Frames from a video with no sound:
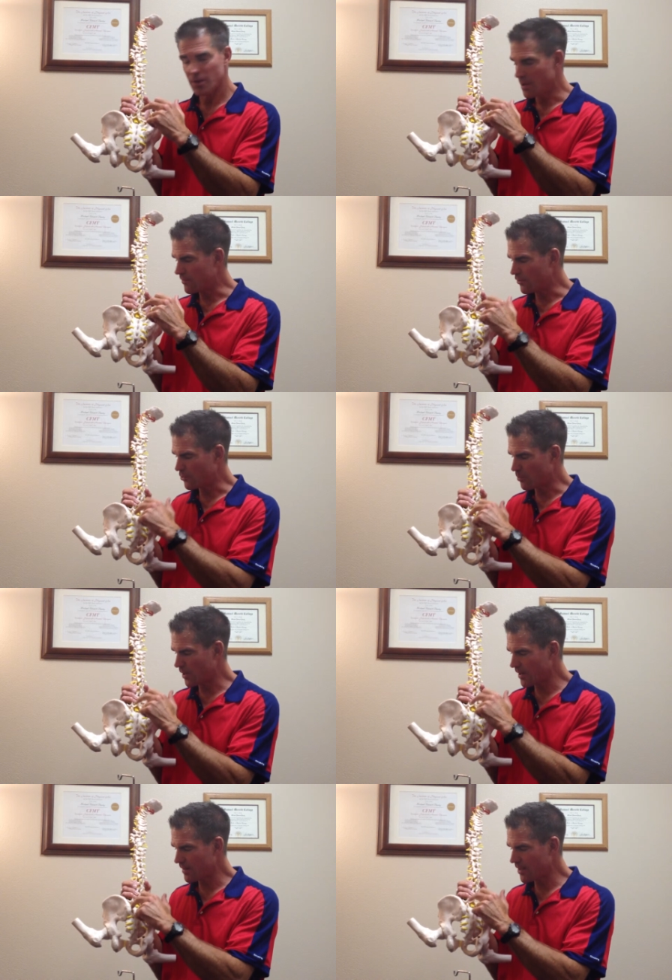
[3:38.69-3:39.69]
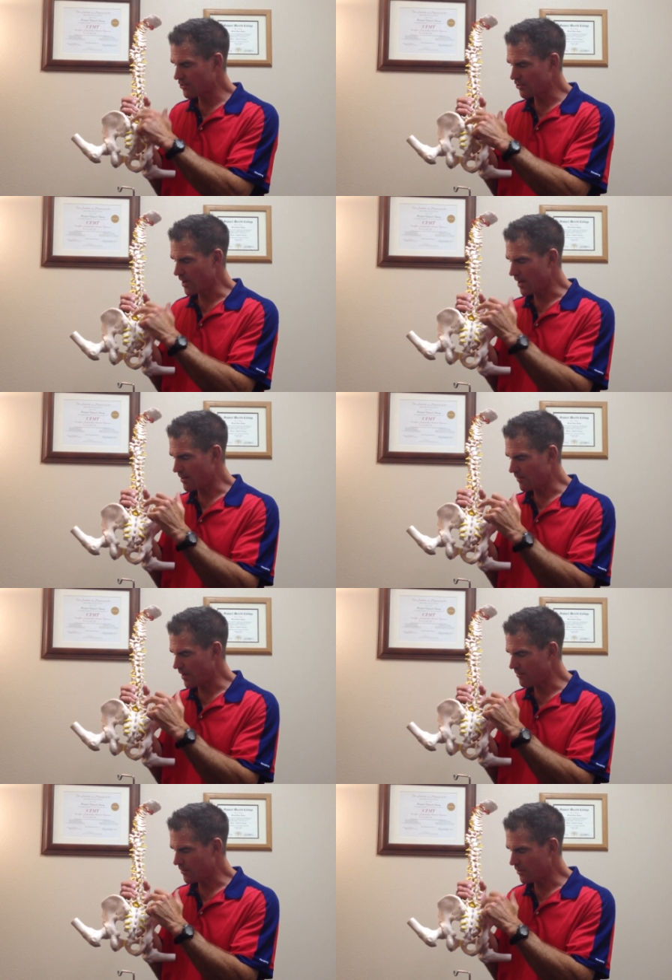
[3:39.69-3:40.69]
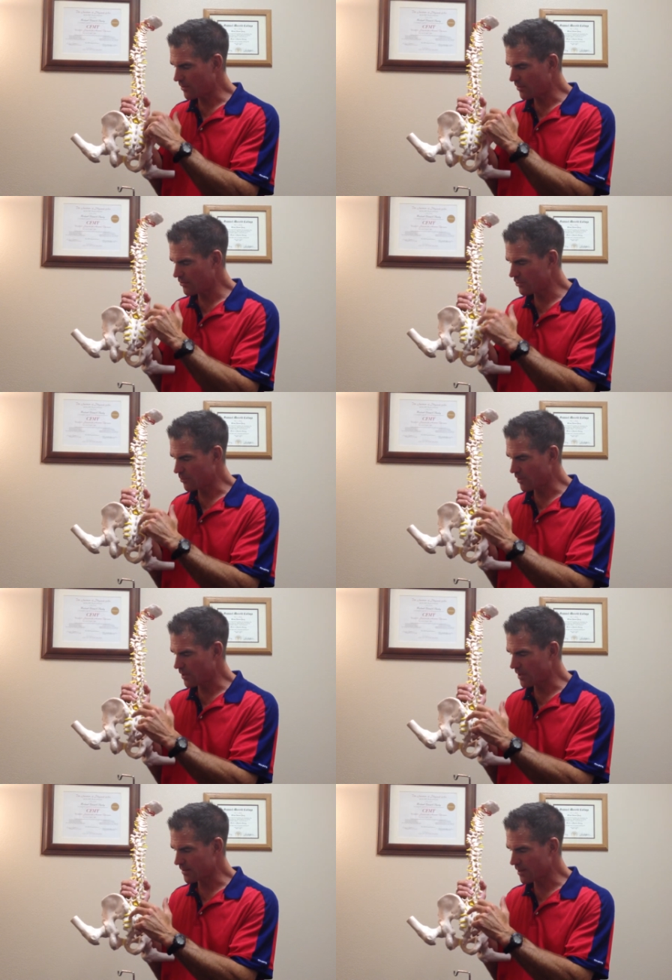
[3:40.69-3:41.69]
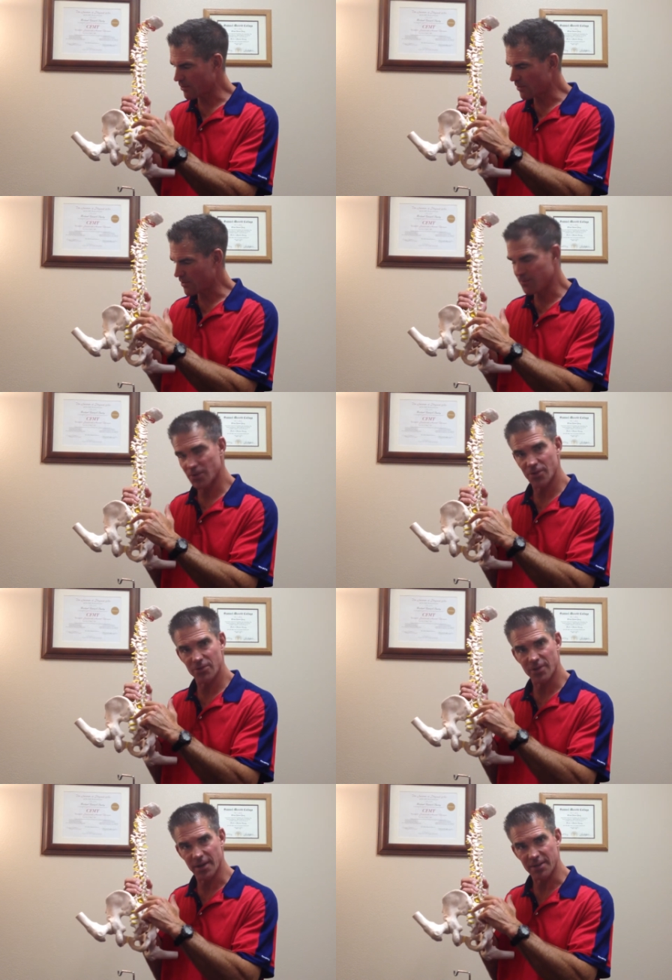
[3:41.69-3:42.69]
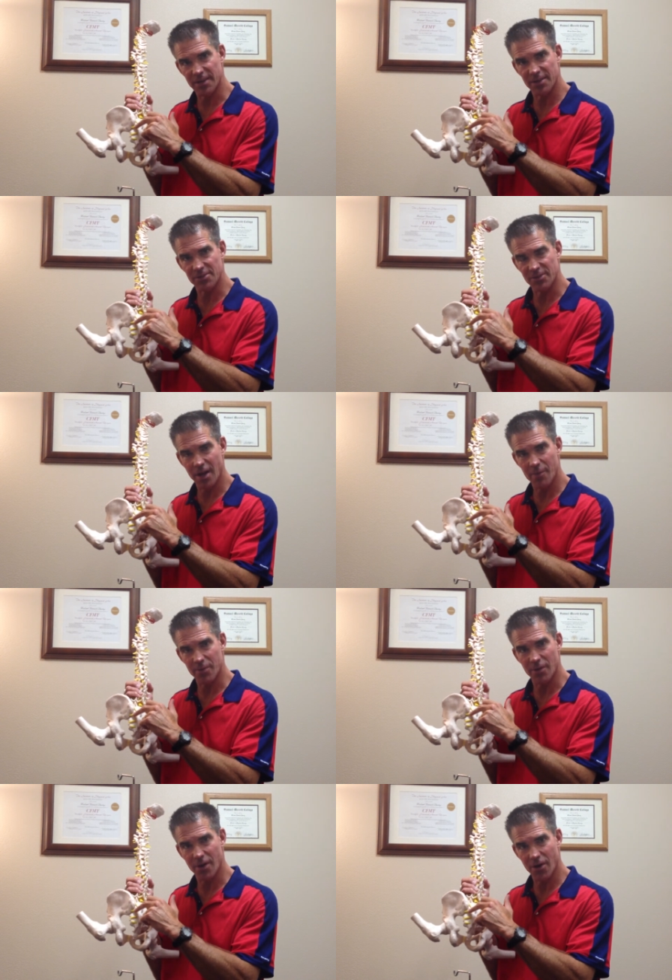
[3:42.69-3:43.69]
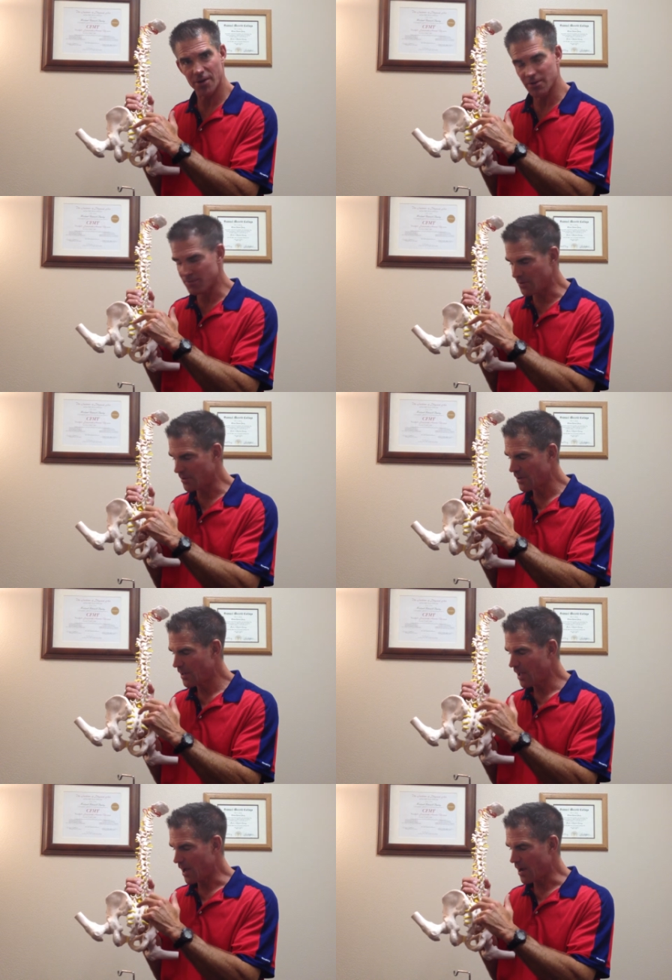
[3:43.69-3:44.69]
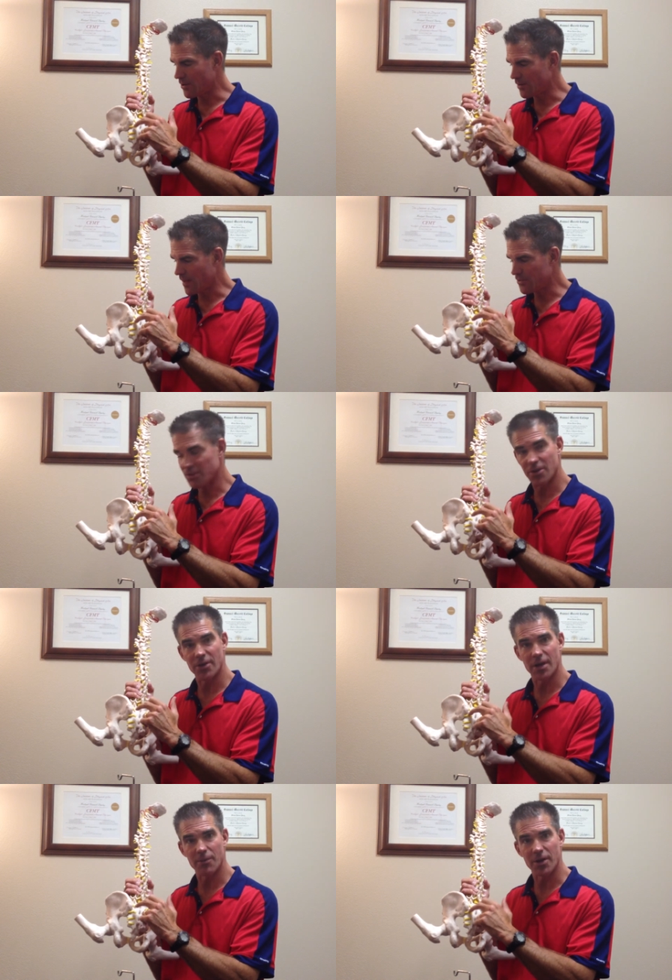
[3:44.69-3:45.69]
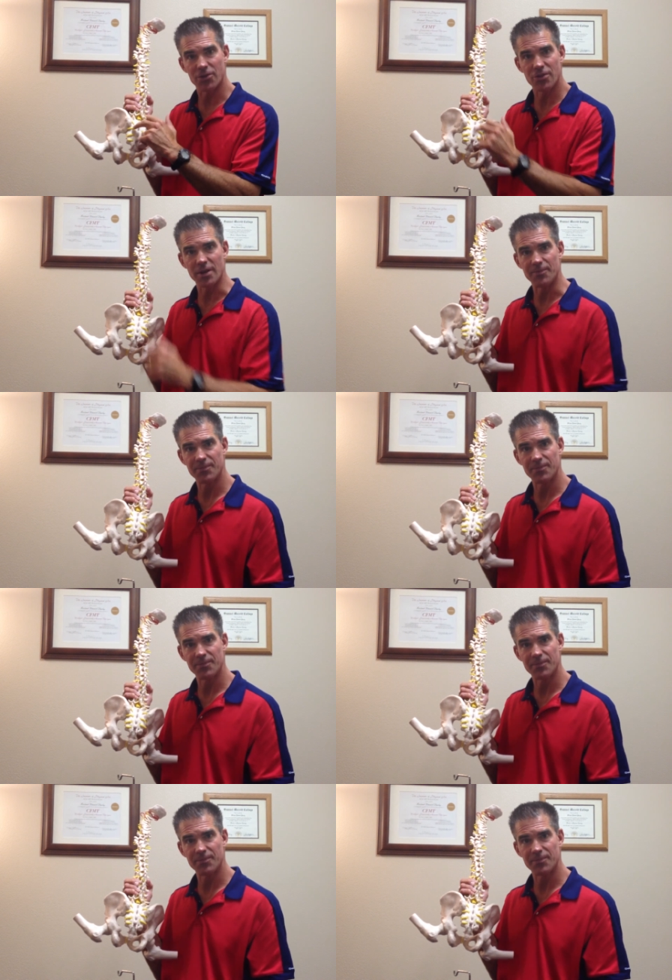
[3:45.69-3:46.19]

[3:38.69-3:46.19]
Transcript: If it's springy, that's great. If I feel somewhere along there where it feels like a dead stop or a hard end feel, I know that's an area I want to treat.